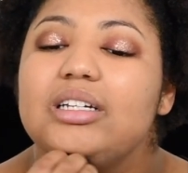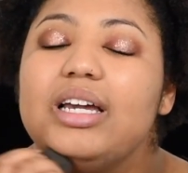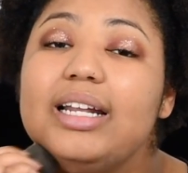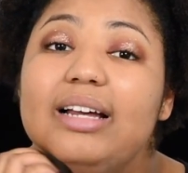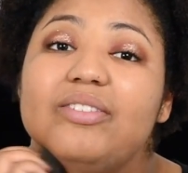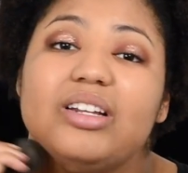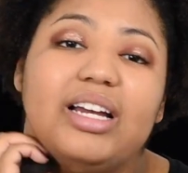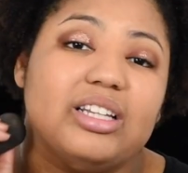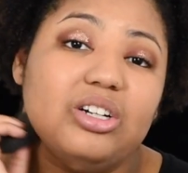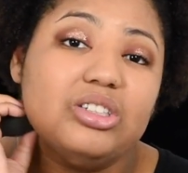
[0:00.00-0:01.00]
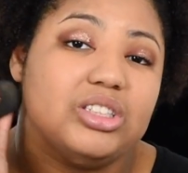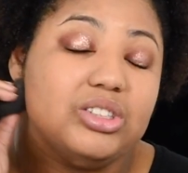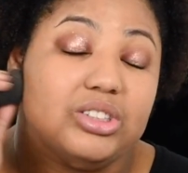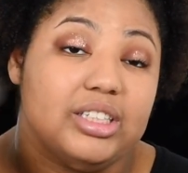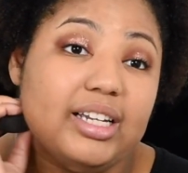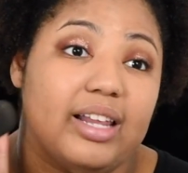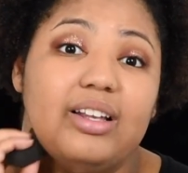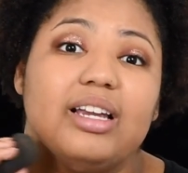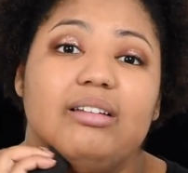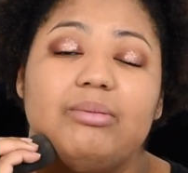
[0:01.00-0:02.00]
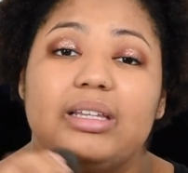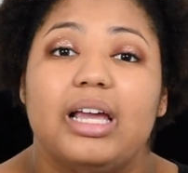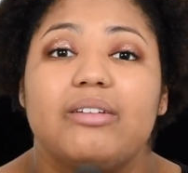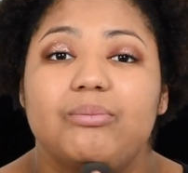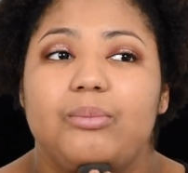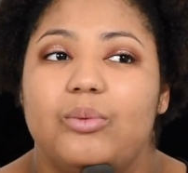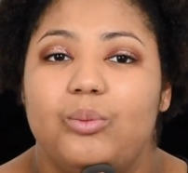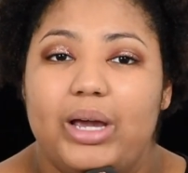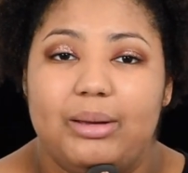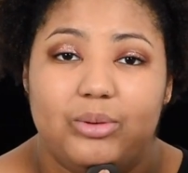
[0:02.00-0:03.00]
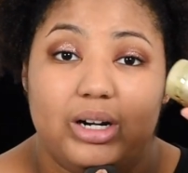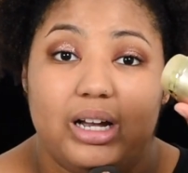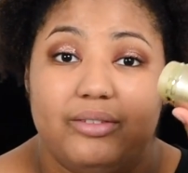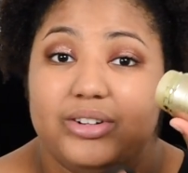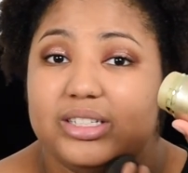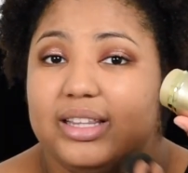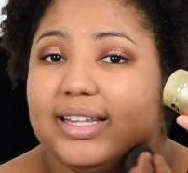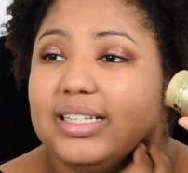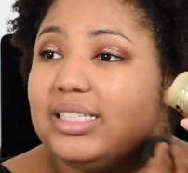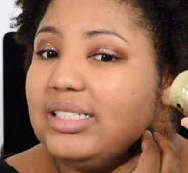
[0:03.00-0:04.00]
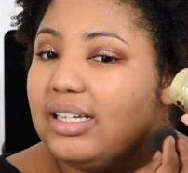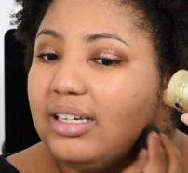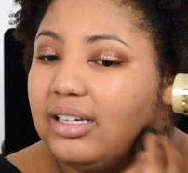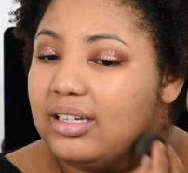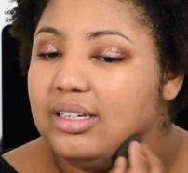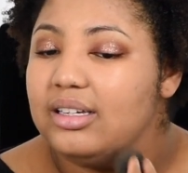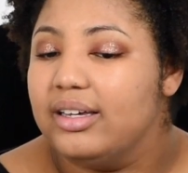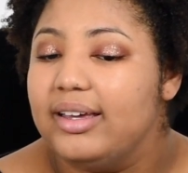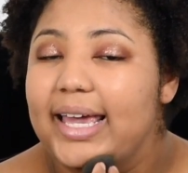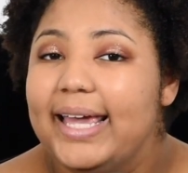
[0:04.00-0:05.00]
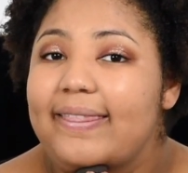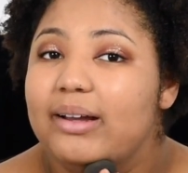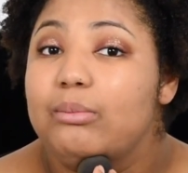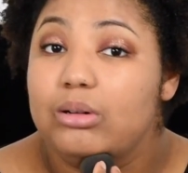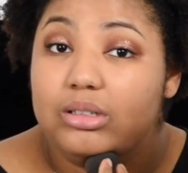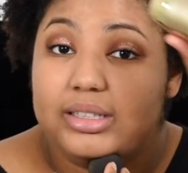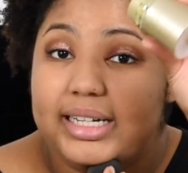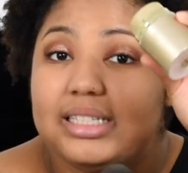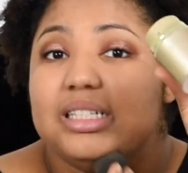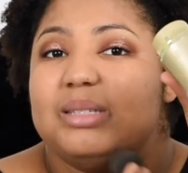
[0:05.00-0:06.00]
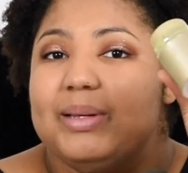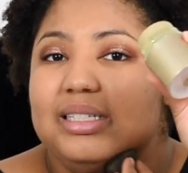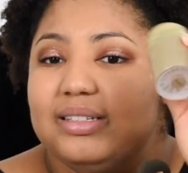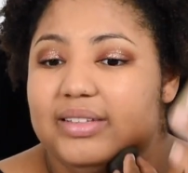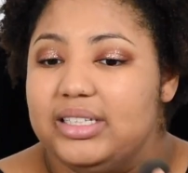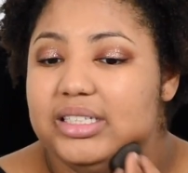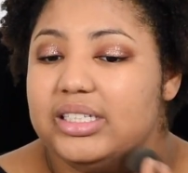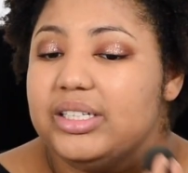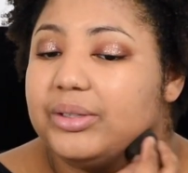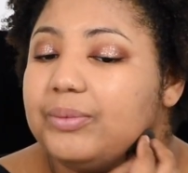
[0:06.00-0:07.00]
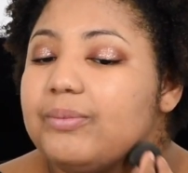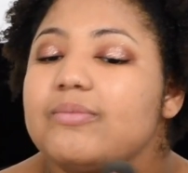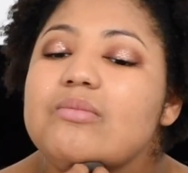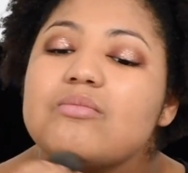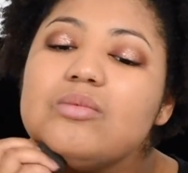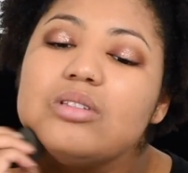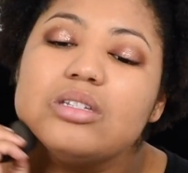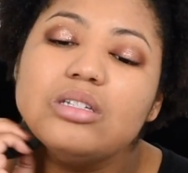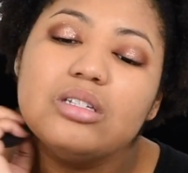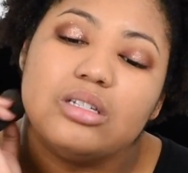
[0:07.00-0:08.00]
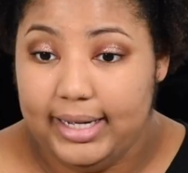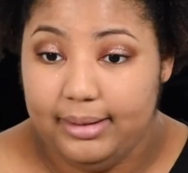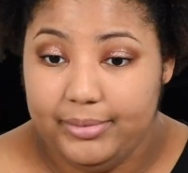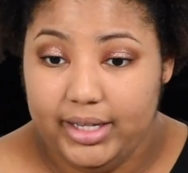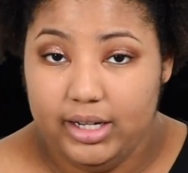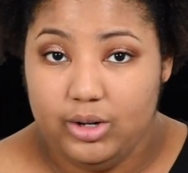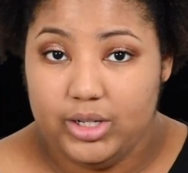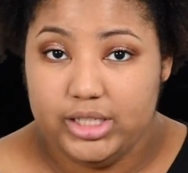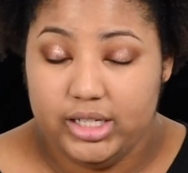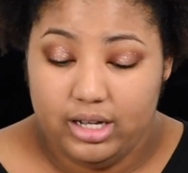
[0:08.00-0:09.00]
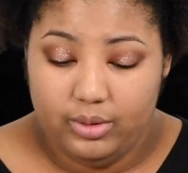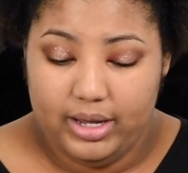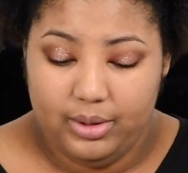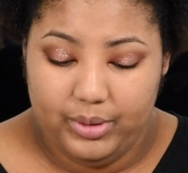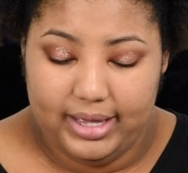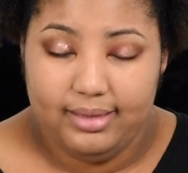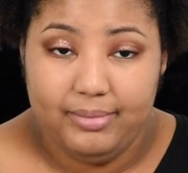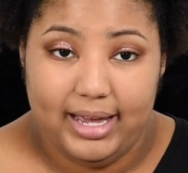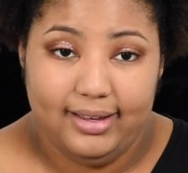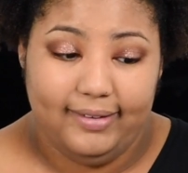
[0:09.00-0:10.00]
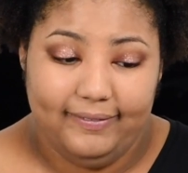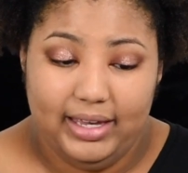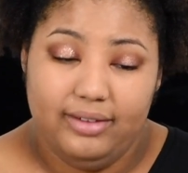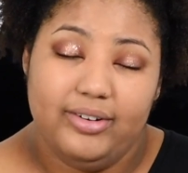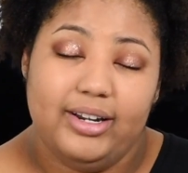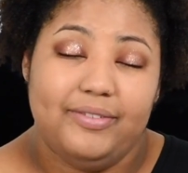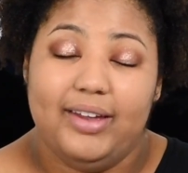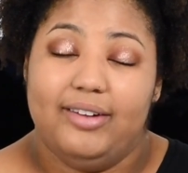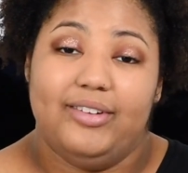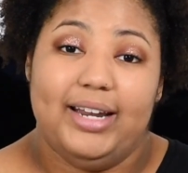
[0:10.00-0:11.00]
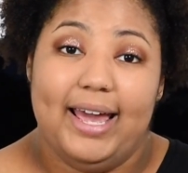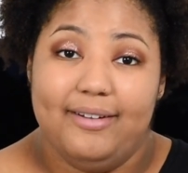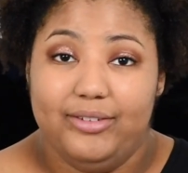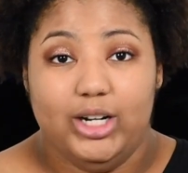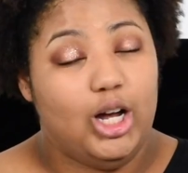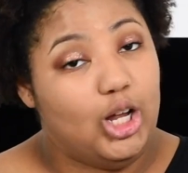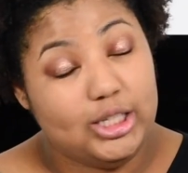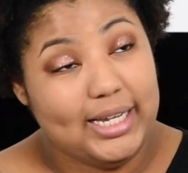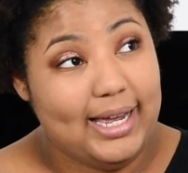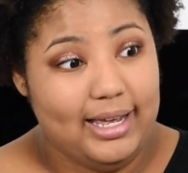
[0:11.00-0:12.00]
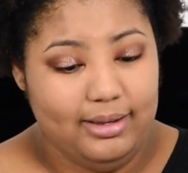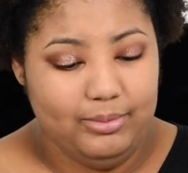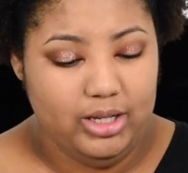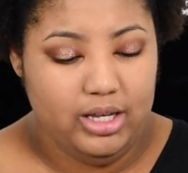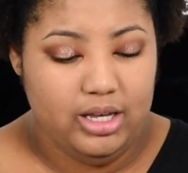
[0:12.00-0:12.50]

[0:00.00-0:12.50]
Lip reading: and I feel like those two together give me like way more coverage than this, and they're both less expensive than this too. I'm then going to go in with my favorite ever all time